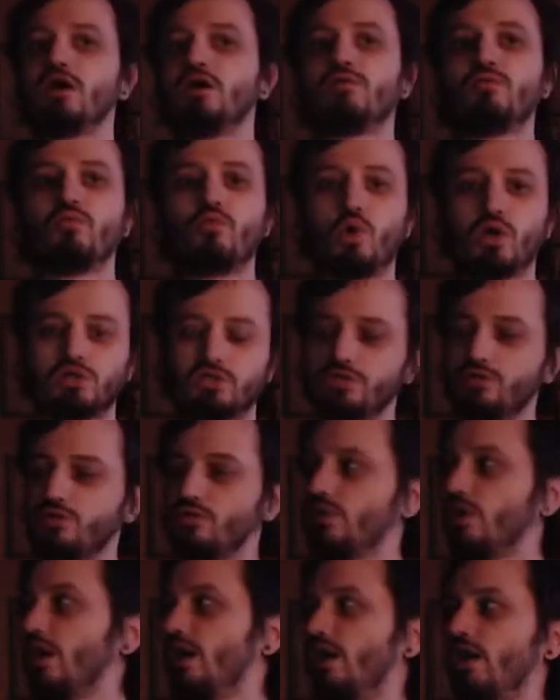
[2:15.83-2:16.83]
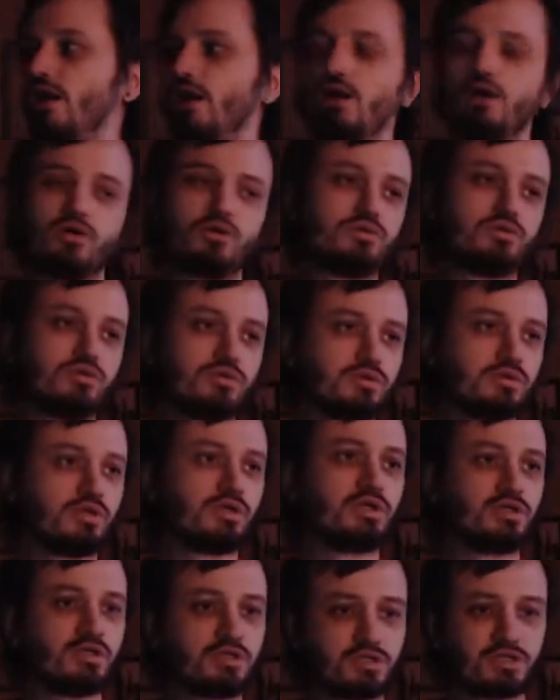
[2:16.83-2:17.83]
Watching around,
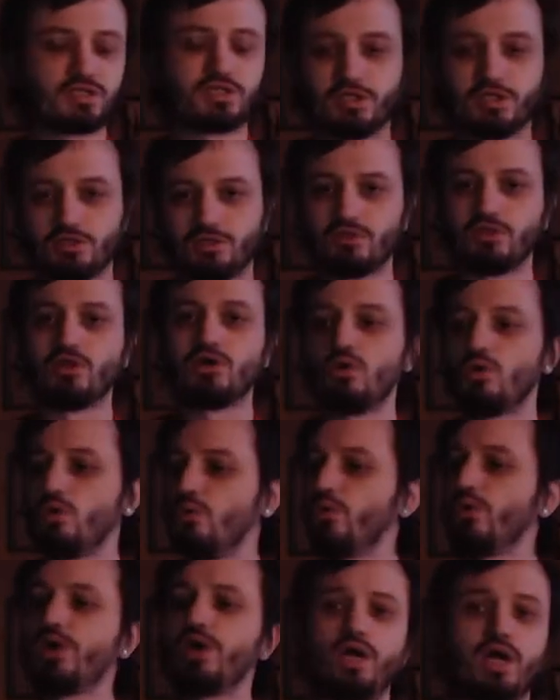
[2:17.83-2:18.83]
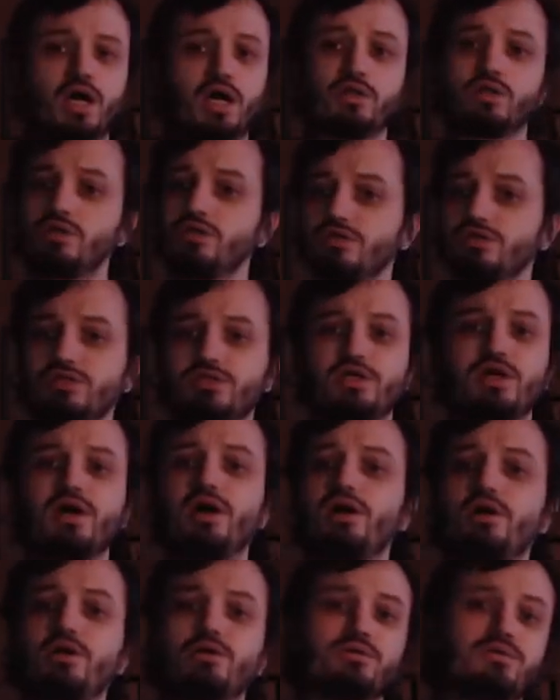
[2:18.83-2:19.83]
there's still no way out of this
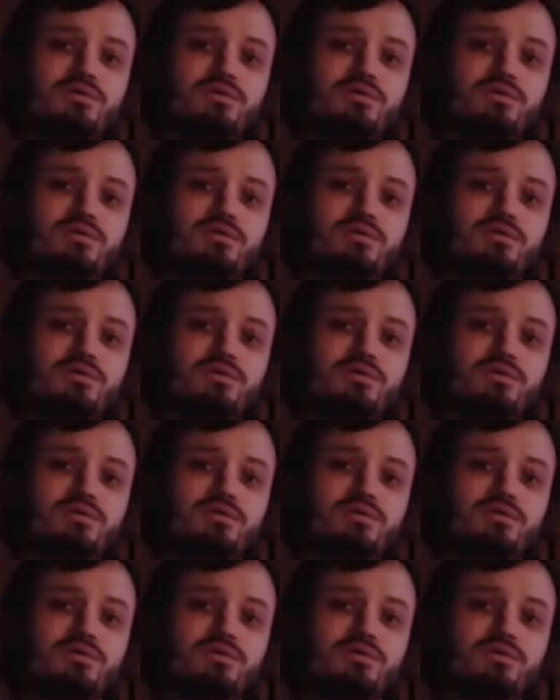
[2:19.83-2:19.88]
town.